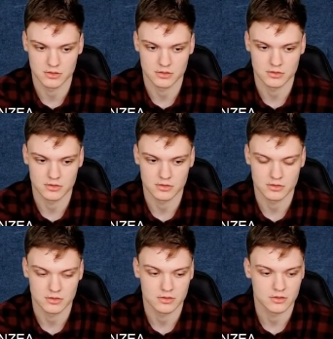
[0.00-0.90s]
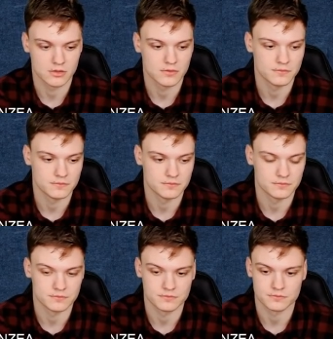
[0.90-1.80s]

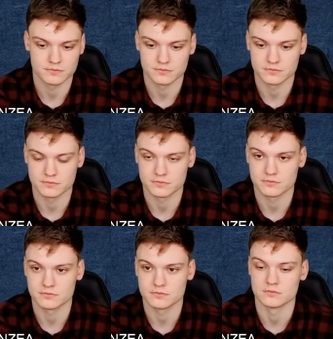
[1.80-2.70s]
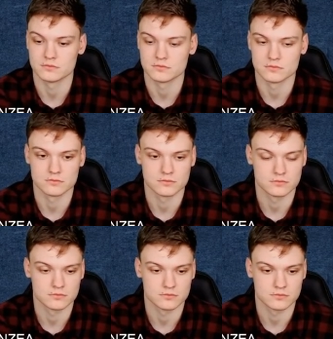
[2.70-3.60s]

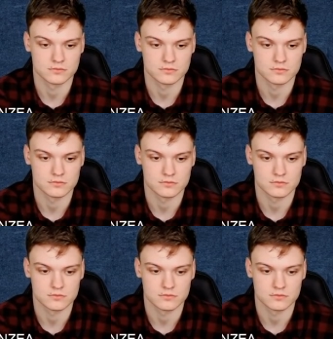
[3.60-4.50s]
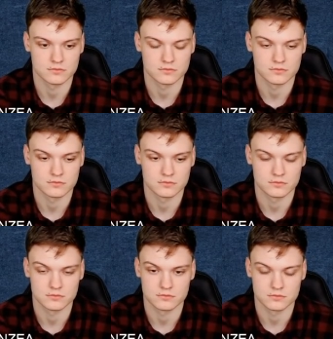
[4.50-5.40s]

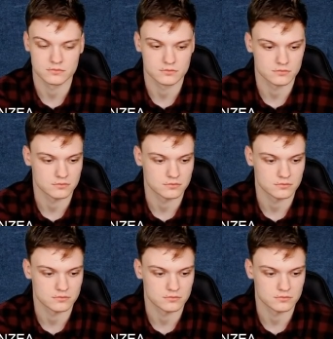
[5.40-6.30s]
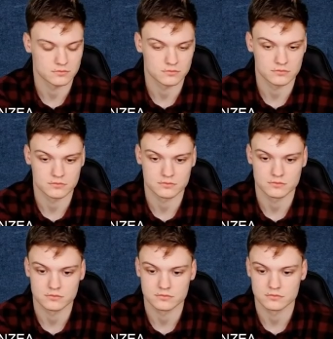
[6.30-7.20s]

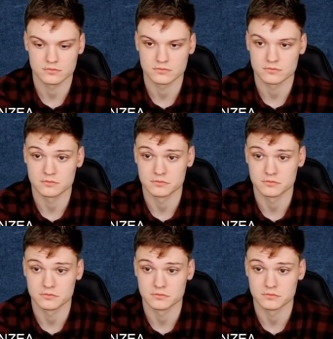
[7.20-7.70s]
Nothing is said.